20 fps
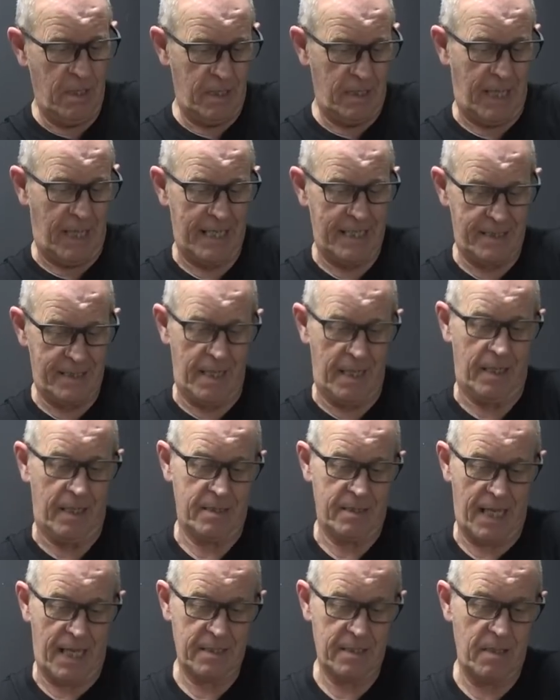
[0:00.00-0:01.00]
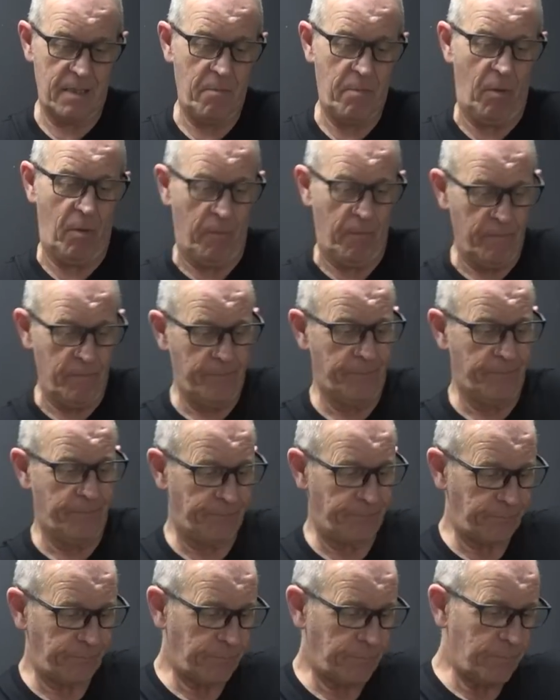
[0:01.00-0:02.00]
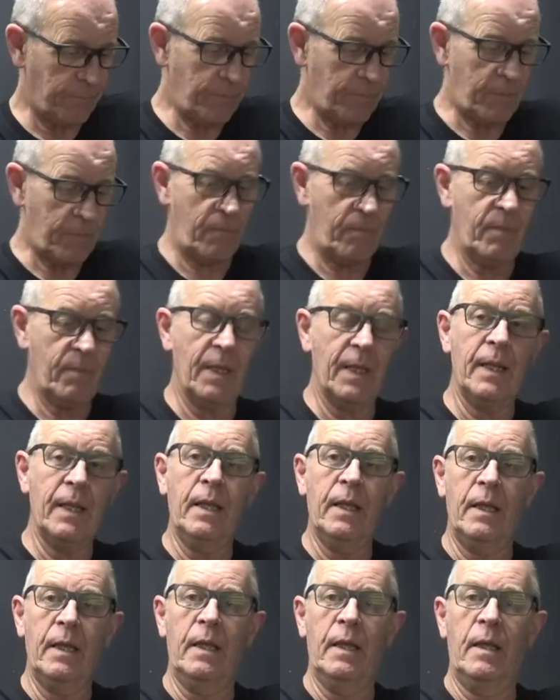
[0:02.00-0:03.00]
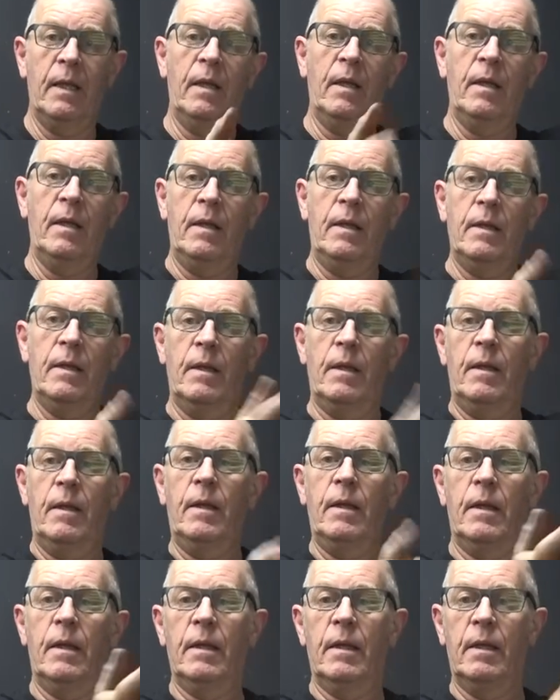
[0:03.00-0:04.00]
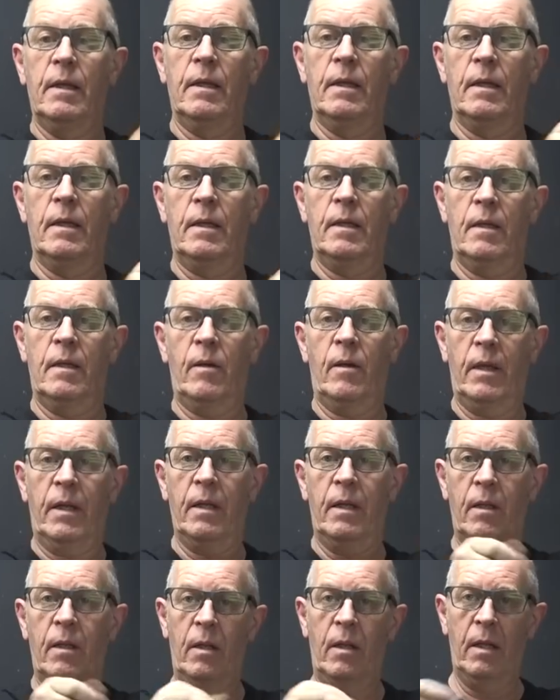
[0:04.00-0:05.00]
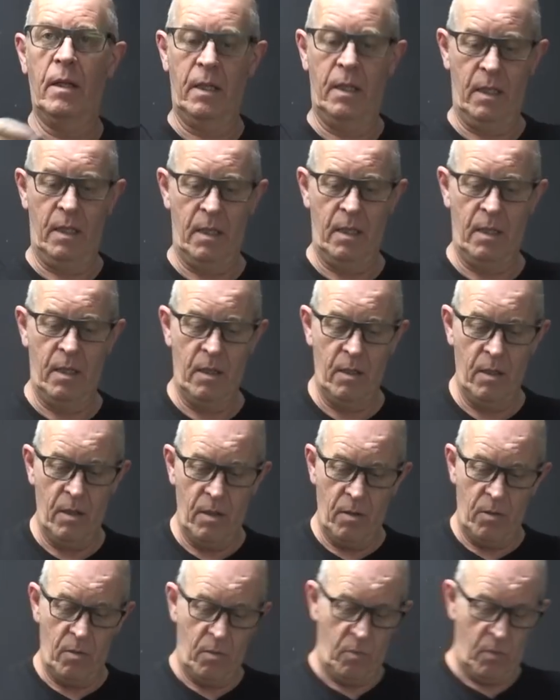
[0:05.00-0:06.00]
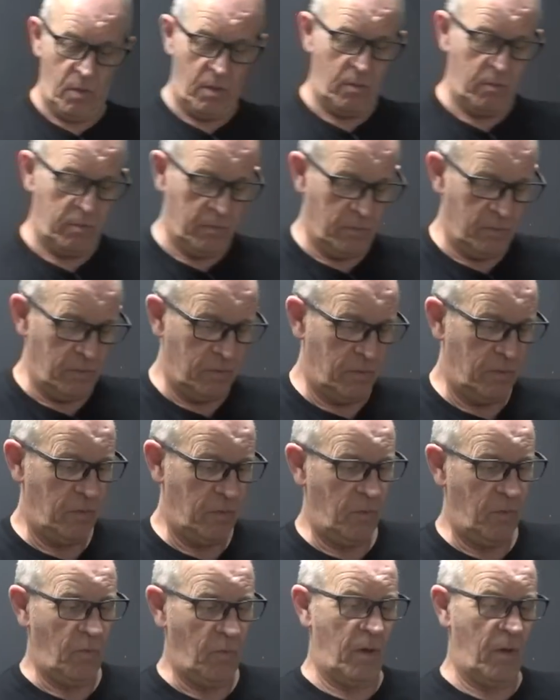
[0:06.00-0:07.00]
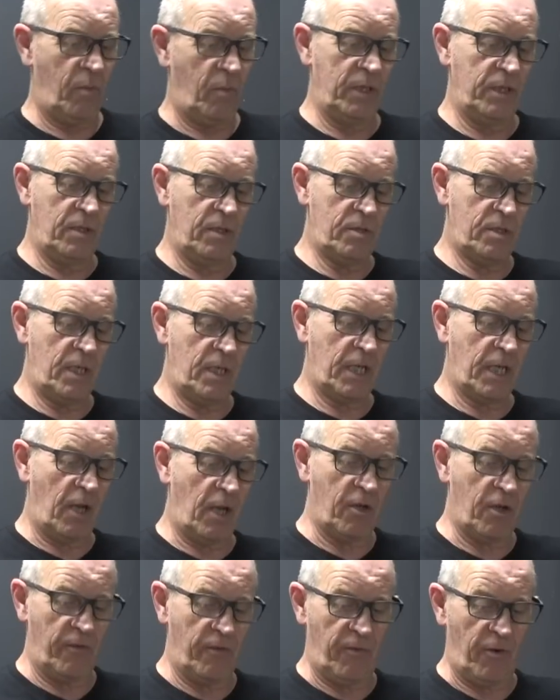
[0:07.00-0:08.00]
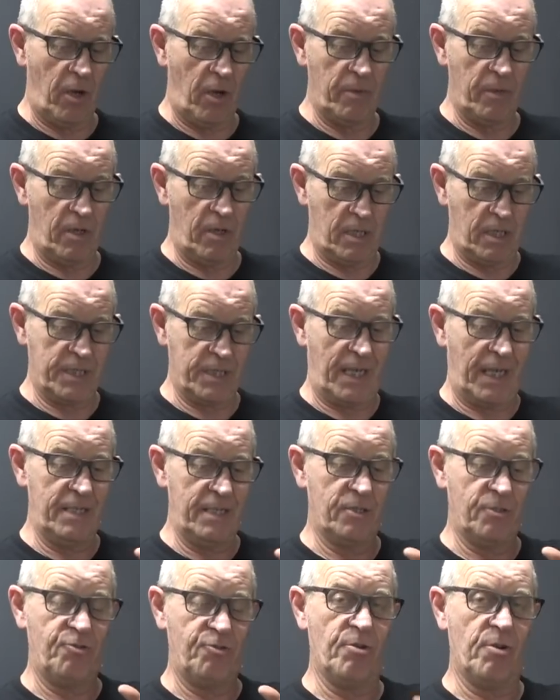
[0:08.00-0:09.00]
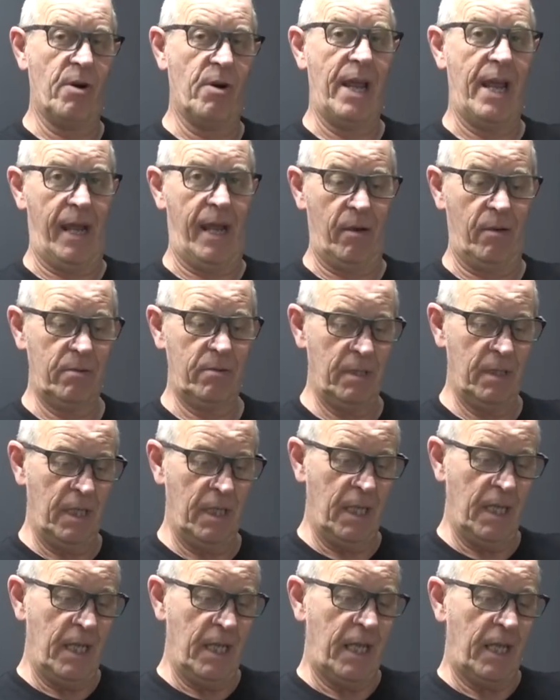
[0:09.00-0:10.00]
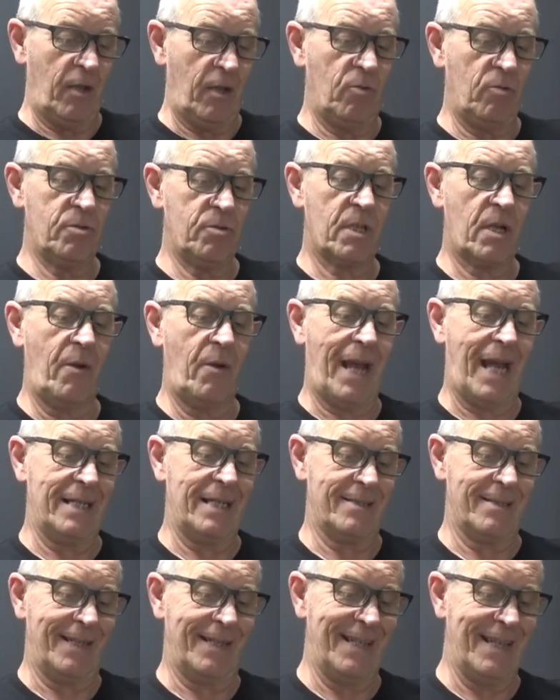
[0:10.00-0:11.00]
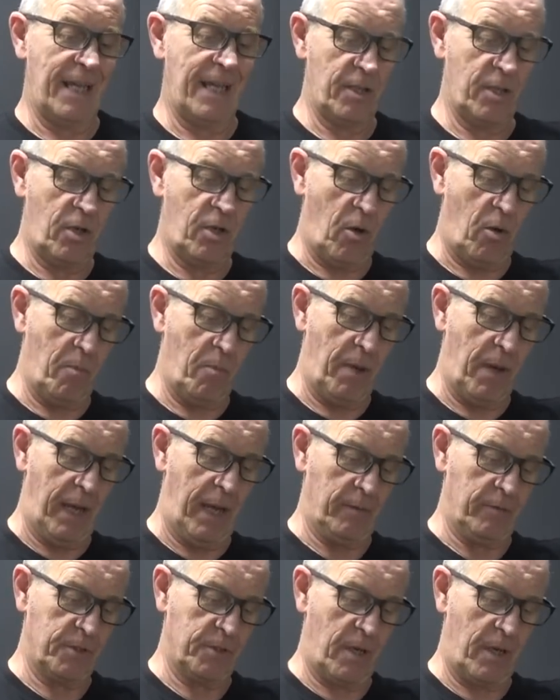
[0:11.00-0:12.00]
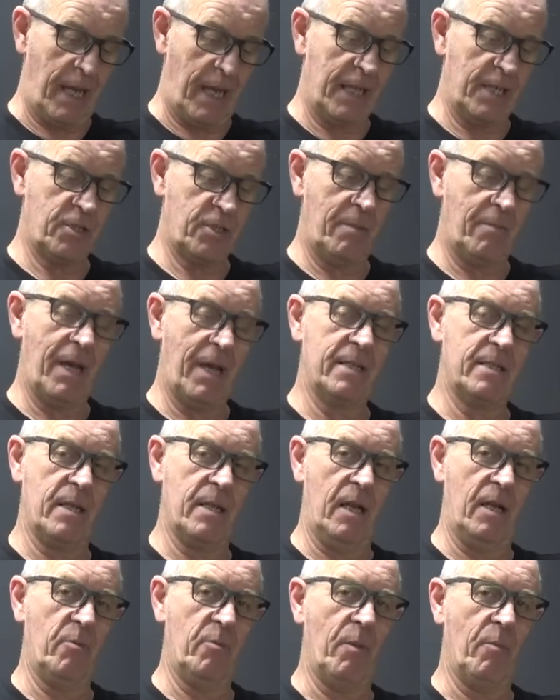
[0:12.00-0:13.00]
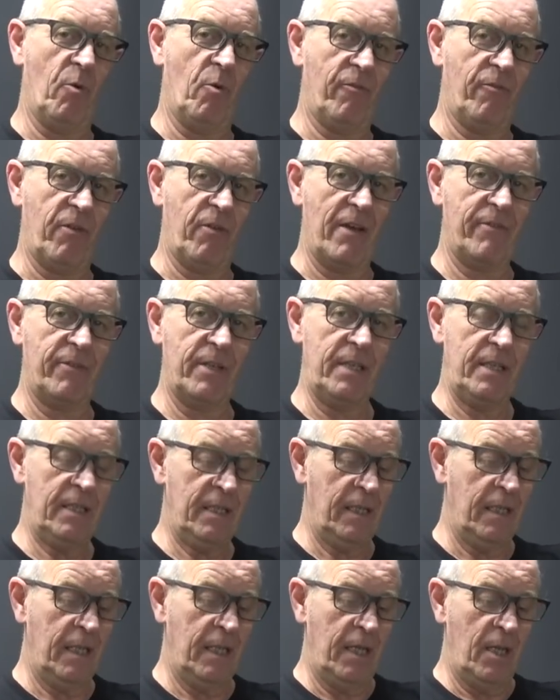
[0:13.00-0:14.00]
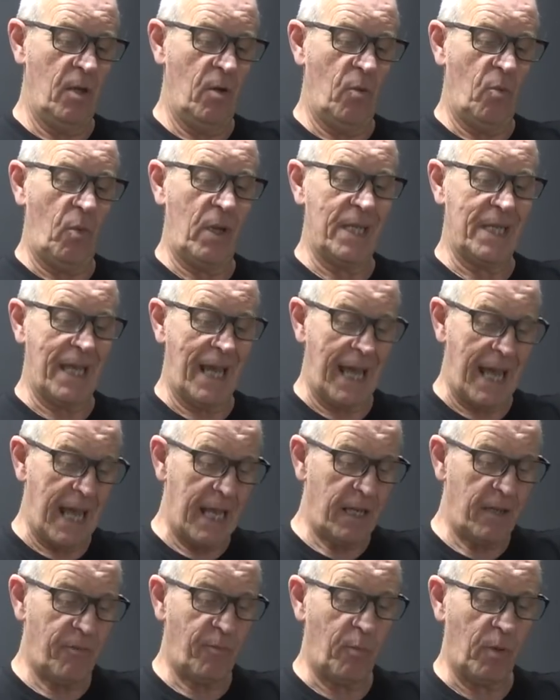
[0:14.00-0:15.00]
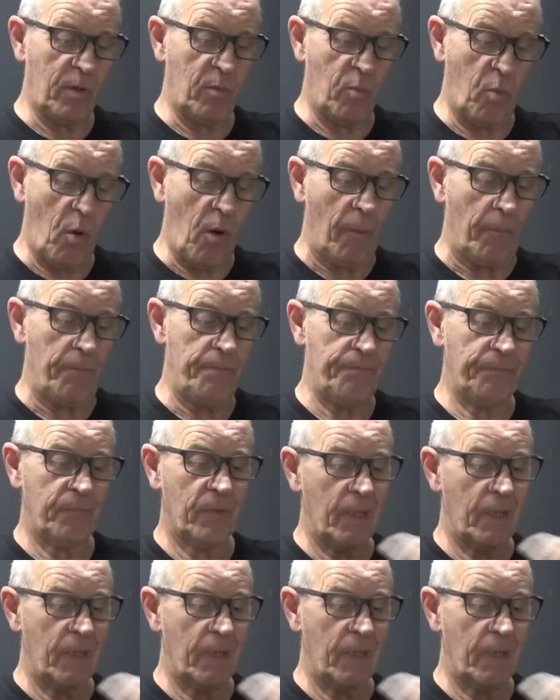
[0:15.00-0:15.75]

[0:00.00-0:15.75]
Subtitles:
That is it. It's that simple. So what is the purpose, the split between using one or the other then? What are the benefits? Well, we're using the cocoa fibre, like I say, to dry it out. It also adds another compound, so it actually makes it a little bit more fluffy. We can, if we want,